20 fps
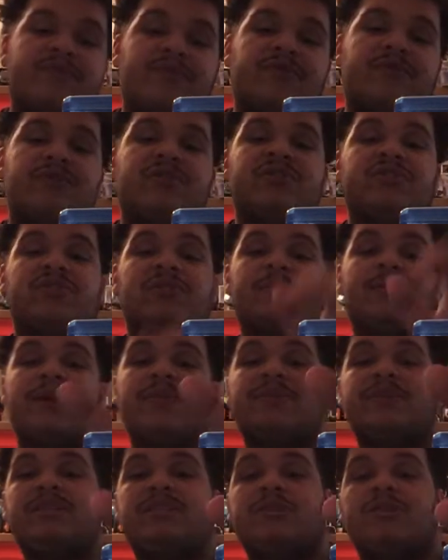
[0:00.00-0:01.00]
before I talk
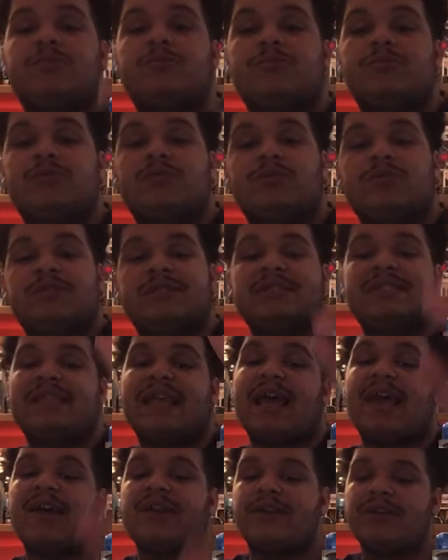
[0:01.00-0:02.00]
about this
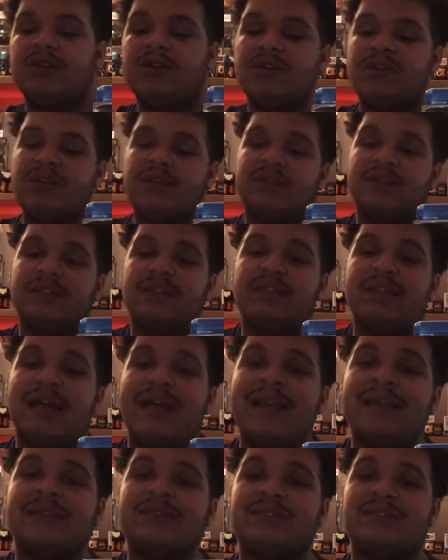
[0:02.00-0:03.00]
stack, the
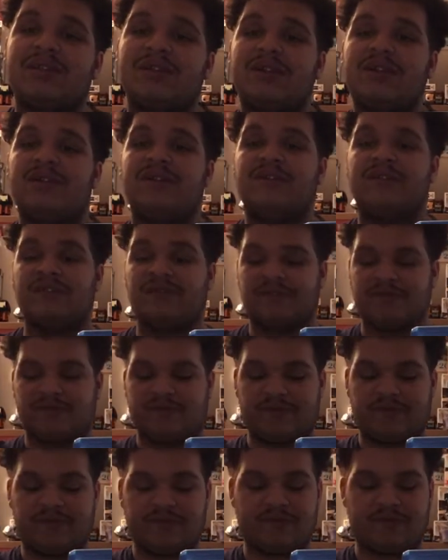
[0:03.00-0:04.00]
last of
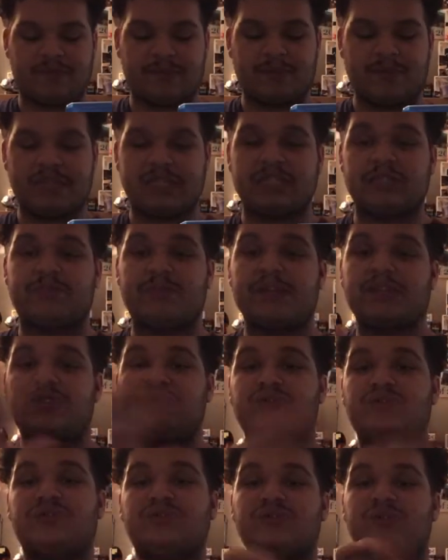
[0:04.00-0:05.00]
my
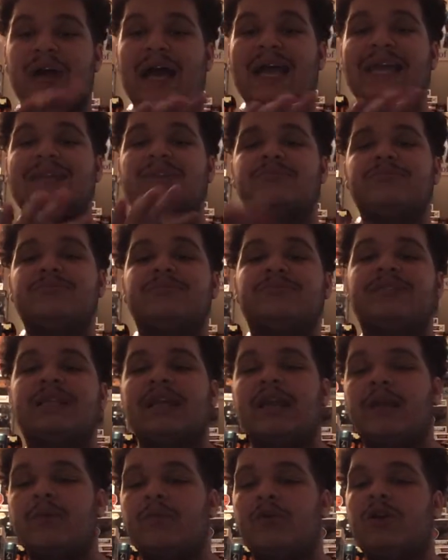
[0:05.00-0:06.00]
special items
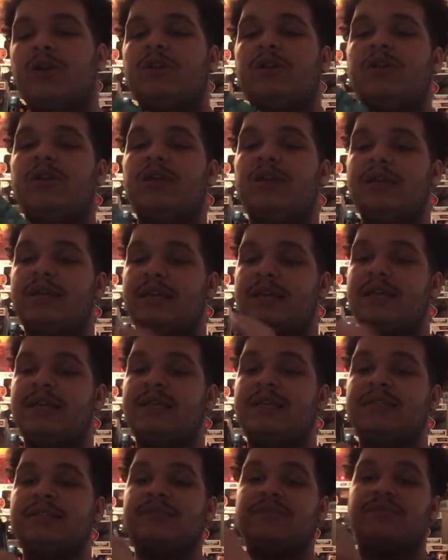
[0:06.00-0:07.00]
that I bought
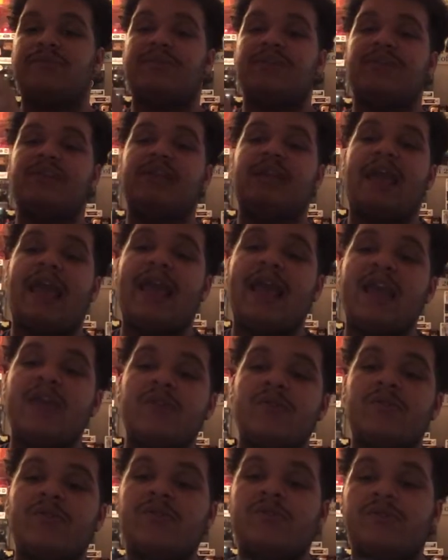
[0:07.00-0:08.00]
is the
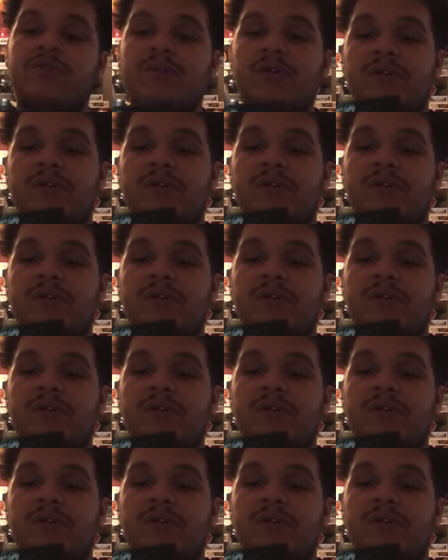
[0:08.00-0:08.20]
Arrow